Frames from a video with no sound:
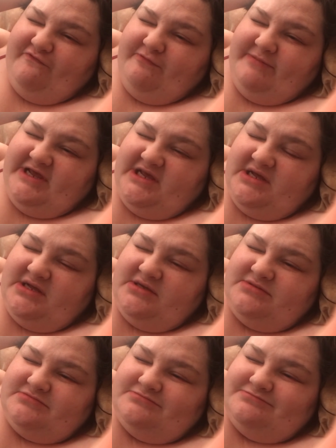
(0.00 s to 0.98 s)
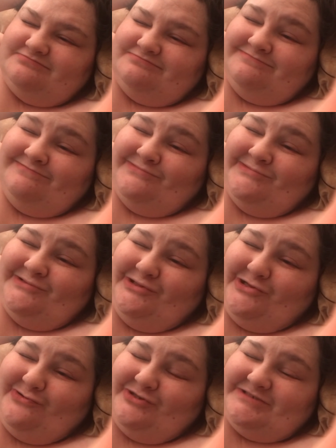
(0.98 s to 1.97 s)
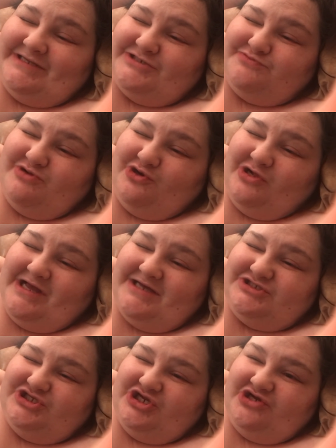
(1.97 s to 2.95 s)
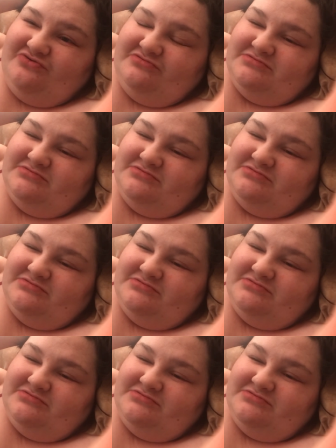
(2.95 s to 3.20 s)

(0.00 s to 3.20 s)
for being lower/middle class, you know,